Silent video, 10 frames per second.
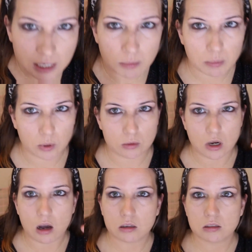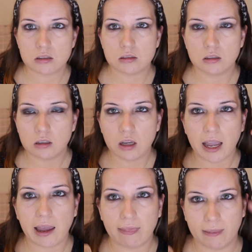get Botox
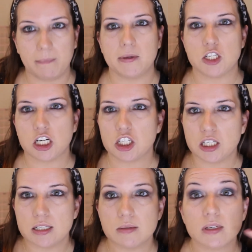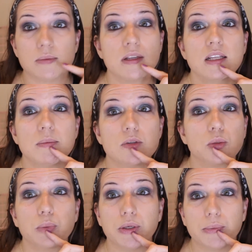and lip injections because my lips are
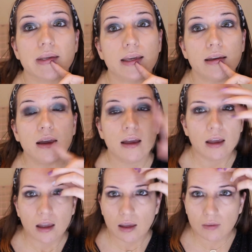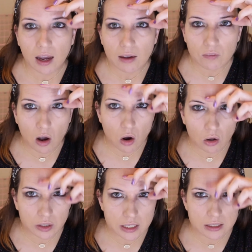puny and I have
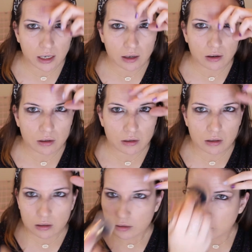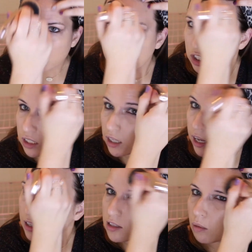all these like expression
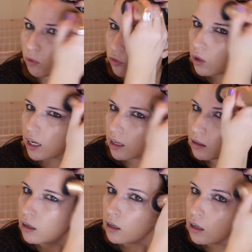lines on my forehead